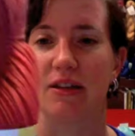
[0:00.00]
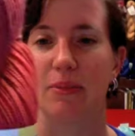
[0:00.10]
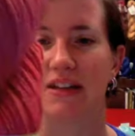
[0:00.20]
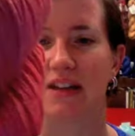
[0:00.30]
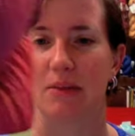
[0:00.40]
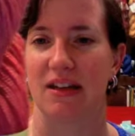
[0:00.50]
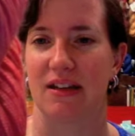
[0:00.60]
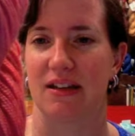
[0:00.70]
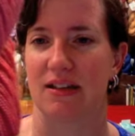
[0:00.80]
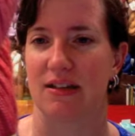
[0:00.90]
meantime, it
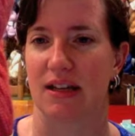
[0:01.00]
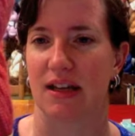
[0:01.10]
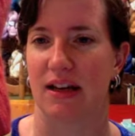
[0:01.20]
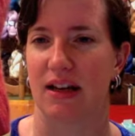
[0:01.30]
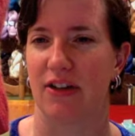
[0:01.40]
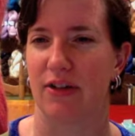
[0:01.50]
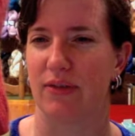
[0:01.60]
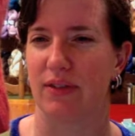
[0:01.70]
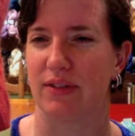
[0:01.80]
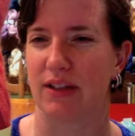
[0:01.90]
is
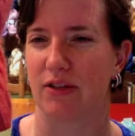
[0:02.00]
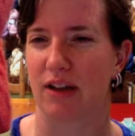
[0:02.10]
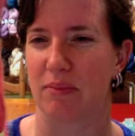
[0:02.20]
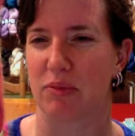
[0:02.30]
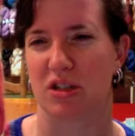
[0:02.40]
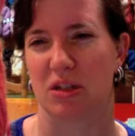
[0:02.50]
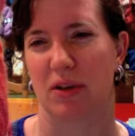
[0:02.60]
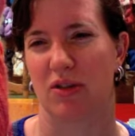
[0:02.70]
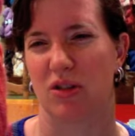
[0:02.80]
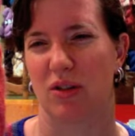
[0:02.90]
115 grams, which is
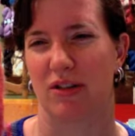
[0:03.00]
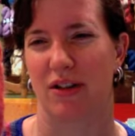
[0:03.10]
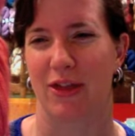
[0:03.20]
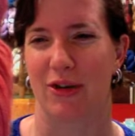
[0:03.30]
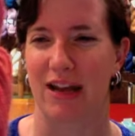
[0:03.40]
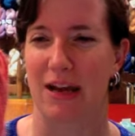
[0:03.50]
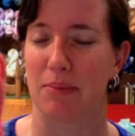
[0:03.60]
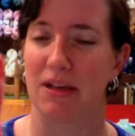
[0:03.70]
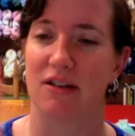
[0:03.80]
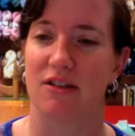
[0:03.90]
about 238
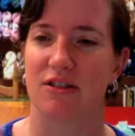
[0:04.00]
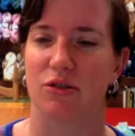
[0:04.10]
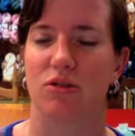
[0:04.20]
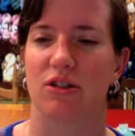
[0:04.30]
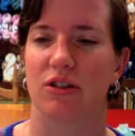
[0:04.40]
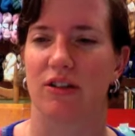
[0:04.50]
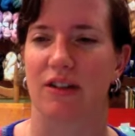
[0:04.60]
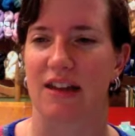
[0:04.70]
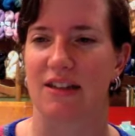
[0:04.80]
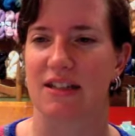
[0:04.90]
meters, or
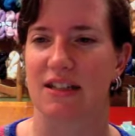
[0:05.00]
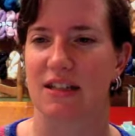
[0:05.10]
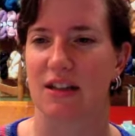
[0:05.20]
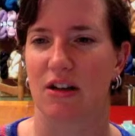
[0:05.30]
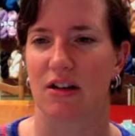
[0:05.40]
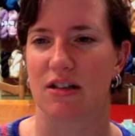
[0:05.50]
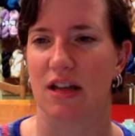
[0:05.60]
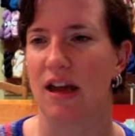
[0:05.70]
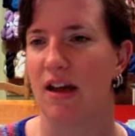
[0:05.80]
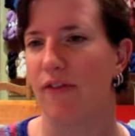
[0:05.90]
260 yards
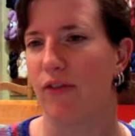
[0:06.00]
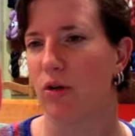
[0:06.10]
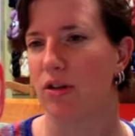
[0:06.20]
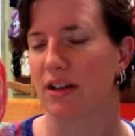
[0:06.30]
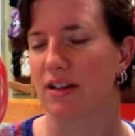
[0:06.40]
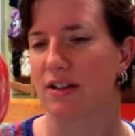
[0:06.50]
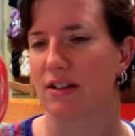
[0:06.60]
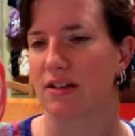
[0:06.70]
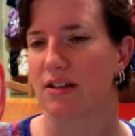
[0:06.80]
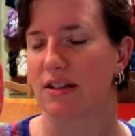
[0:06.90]
for
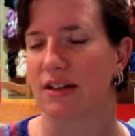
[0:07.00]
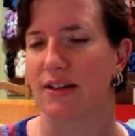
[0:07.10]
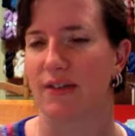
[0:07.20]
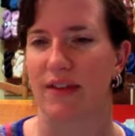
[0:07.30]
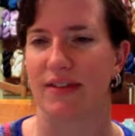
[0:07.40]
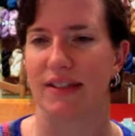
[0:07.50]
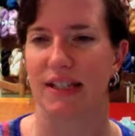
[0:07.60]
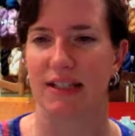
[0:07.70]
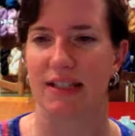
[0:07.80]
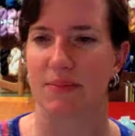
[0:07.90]

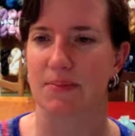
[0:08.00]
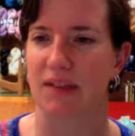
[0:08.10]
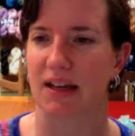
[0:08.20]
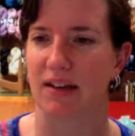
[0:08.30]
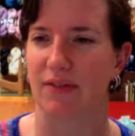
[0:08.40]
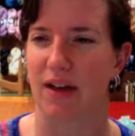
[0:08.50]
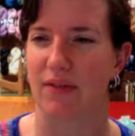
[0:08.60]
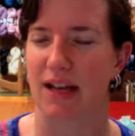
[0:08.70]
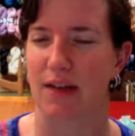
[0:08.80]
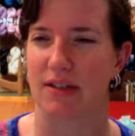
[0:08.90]
$19.95.
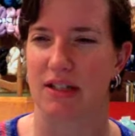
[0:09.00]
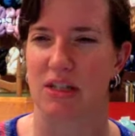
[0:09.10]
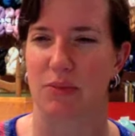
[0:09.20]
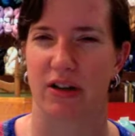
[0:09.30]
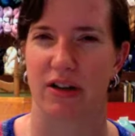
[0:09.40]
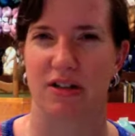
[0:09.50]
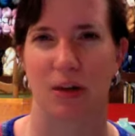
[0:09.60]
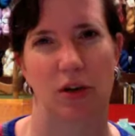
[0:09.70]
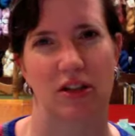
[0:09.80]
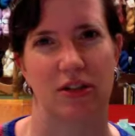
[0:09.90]
5.5 stitches per inch, that
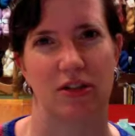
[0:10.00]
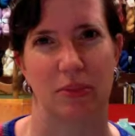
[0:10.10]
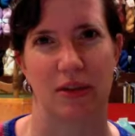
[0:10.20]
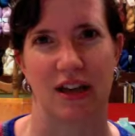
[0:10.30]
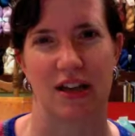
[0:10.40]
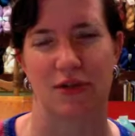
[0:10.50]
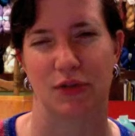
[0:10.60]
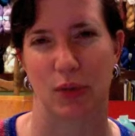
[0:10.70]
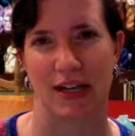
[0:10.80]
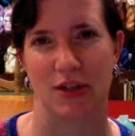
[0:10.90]
works out to be a gauge of
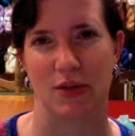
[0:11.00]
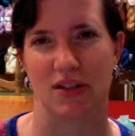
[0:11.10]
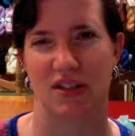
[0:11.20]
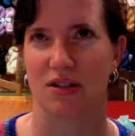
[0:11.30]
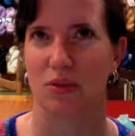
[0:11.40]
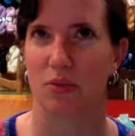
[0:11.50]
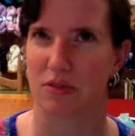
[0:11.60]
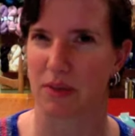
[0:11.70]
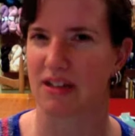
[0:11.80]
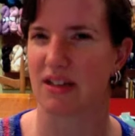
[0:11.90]
22 stitches, which
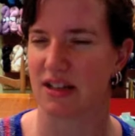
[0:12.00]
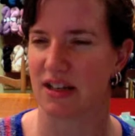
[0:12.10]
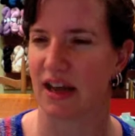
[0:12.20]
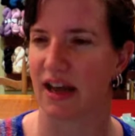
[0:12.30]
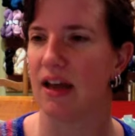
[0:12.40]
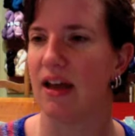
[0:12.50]
makes it a DK.